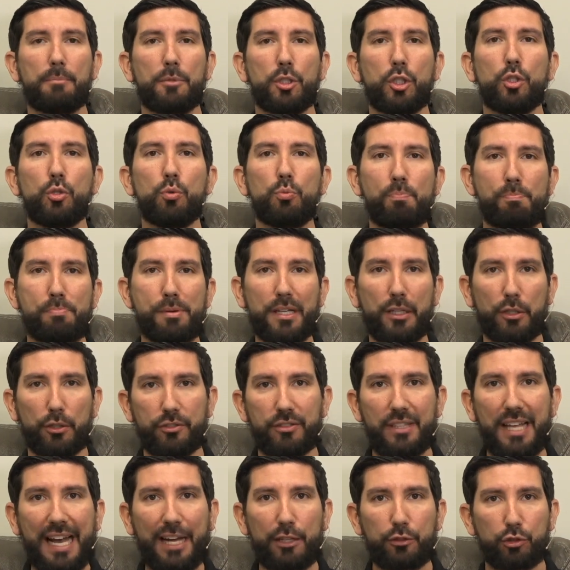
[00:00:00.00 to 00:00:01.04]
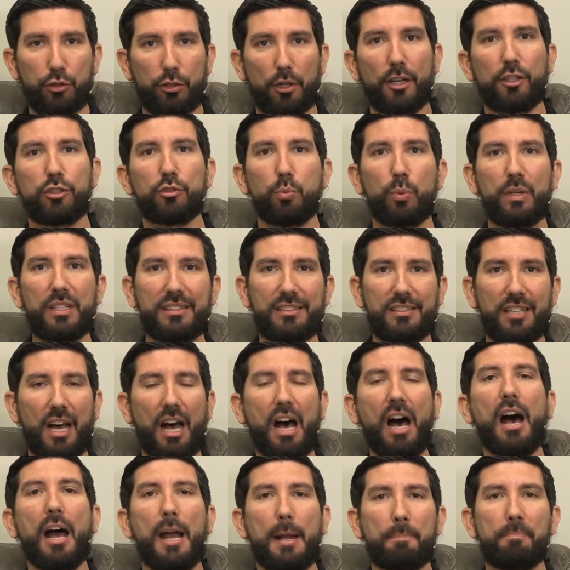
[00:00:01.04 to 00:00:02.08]
You build that trust with
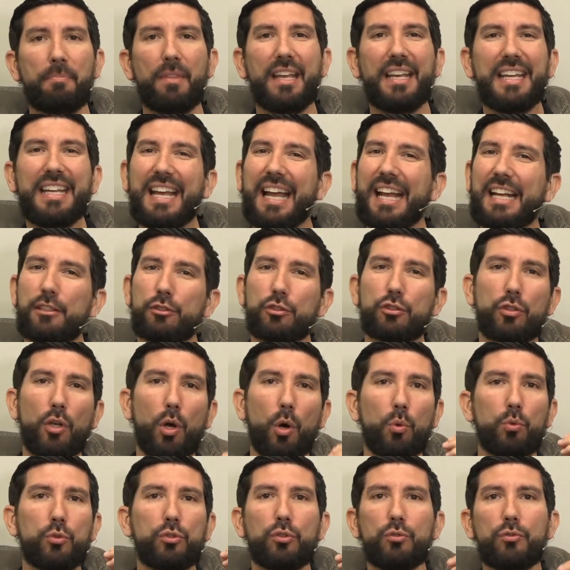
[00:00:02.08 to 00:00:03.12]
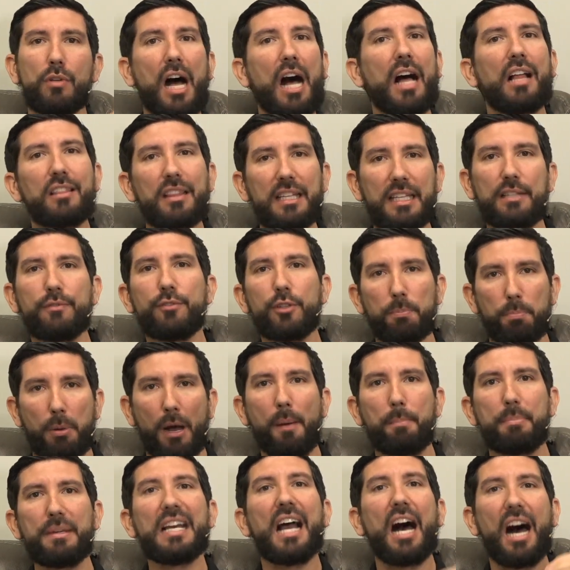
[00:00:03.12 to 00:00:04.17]
time. And so do not leave your
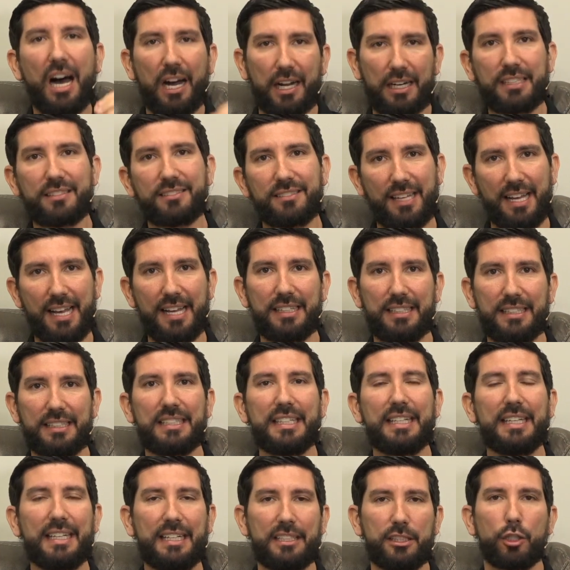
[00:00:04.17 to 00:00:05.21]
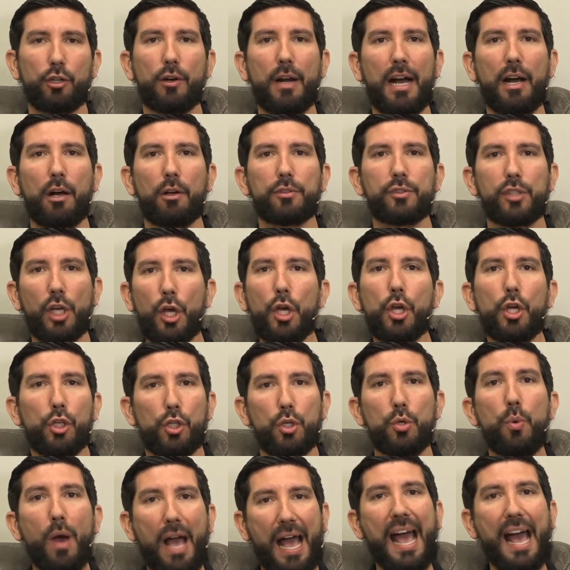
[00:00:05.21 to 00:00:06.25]
puppy unattended in your house.
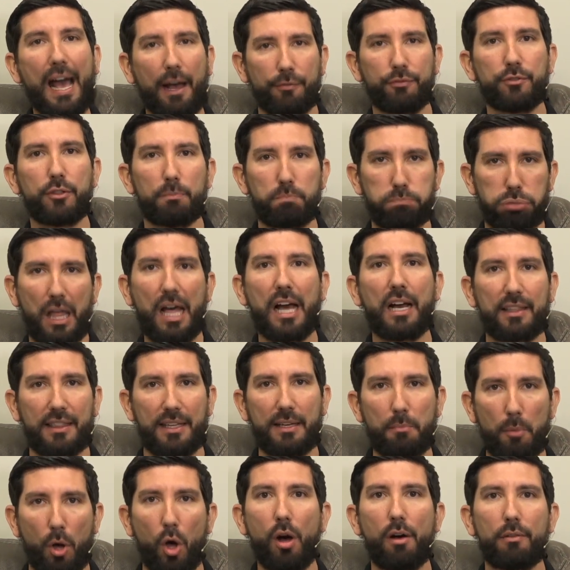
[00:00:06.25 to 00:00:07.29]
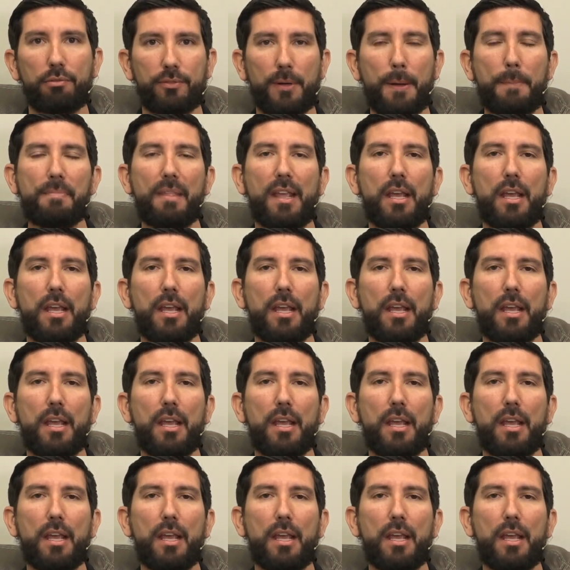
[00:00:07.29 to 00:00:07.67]
You have to block them off.